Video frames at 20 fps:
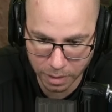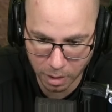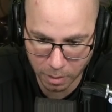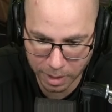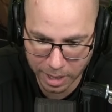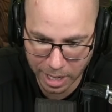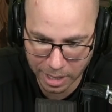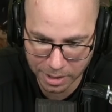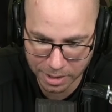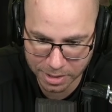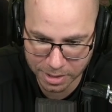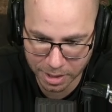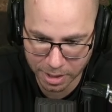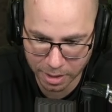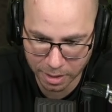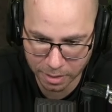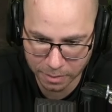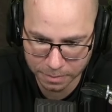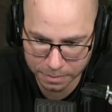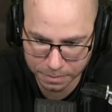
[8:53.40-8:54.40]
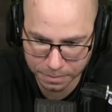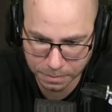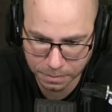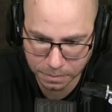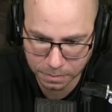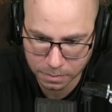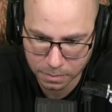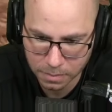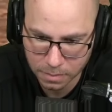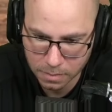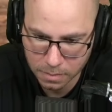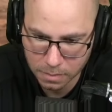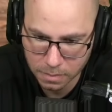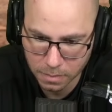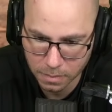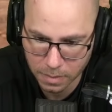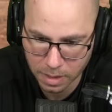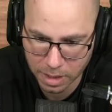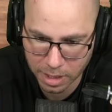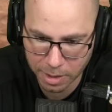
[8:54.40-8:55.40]
can't just sit here.
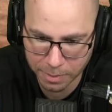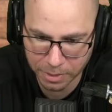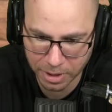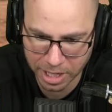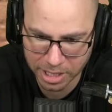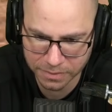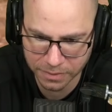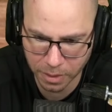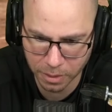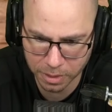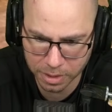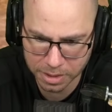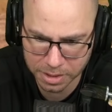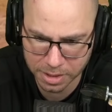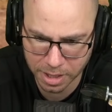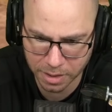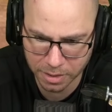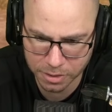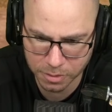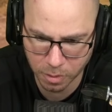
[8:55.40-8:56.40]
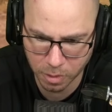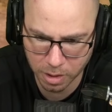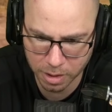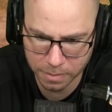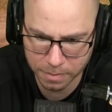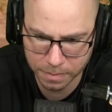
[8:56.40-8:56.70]
Keep your eyes focused. There's one.